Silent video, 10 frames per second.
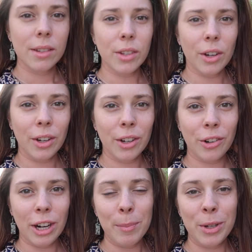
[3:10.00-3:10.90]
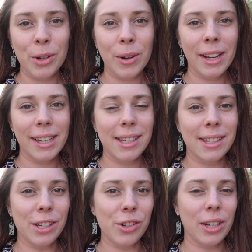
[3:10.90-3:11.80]
So, green manure is
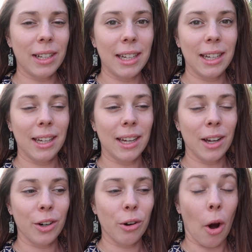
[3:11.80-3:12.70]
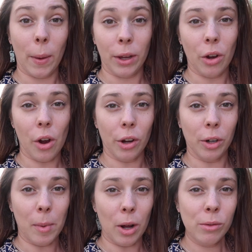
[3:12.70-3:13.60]
essentially growing your
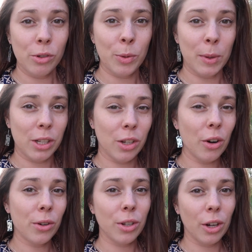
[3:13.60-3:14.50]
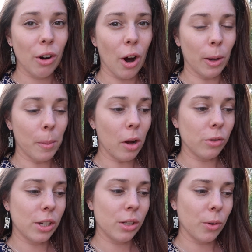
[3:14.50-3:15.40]
own mulch, but it's not also growing
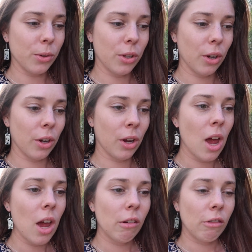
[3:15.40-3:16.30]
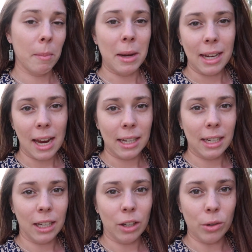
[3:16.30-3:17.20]
mulch, it's also
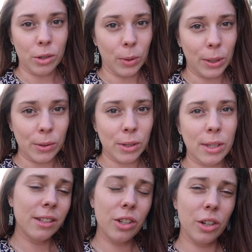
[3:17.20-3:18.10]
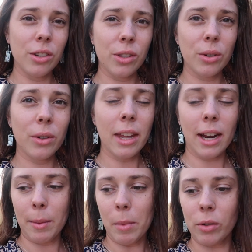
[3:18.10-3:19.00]
remediating your soils. So, you saw
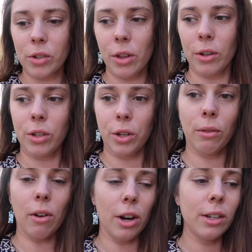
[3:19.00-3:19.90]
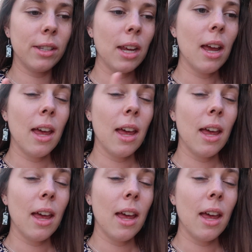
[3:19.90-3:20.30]
that I mulched those two rows.